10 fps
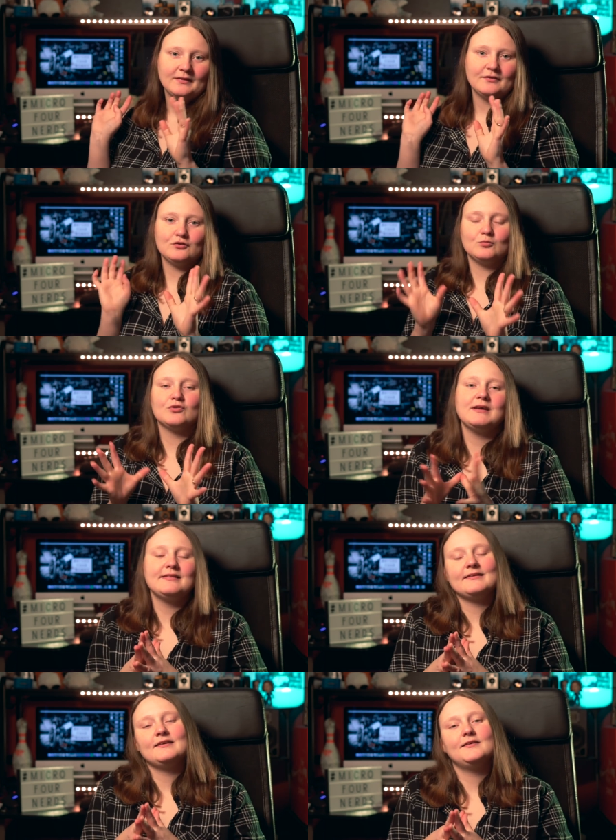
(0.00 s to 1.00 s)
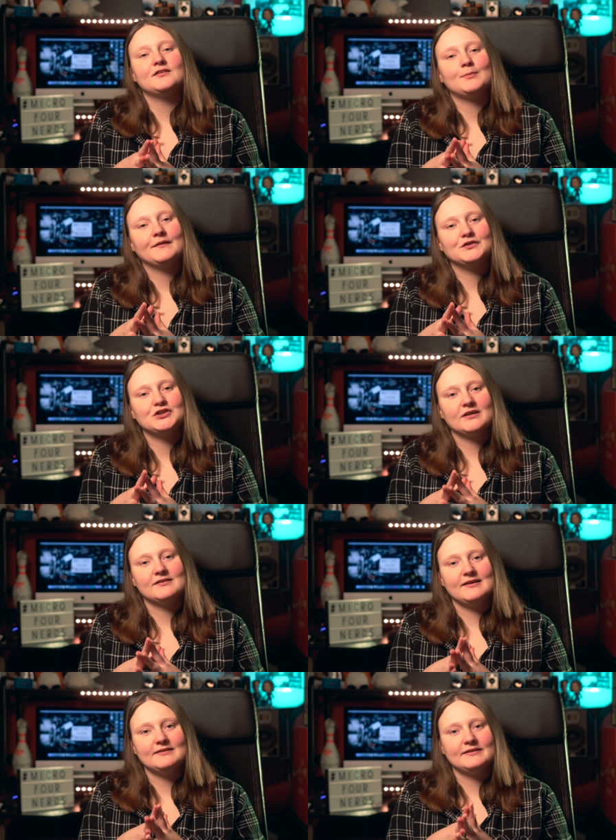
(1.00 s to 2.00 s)
There's some great things about the
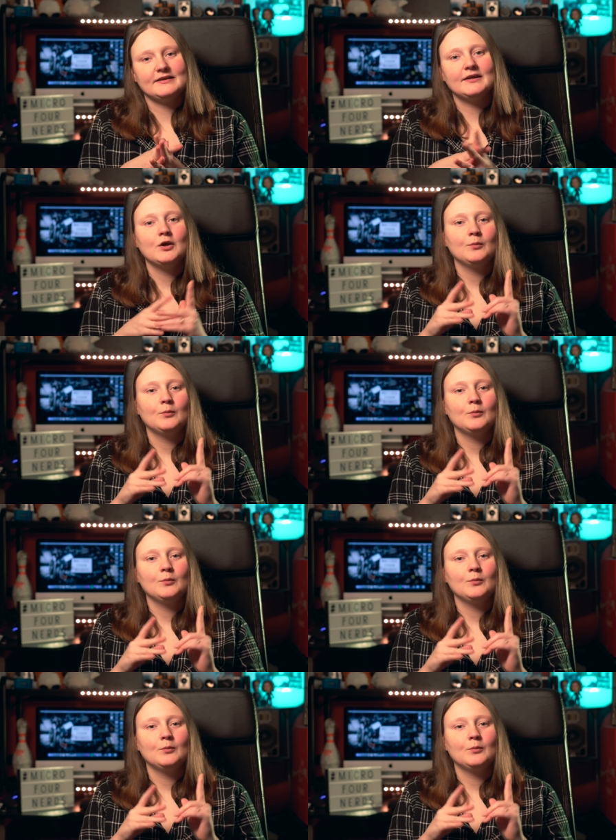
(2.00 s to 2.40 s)
GX80,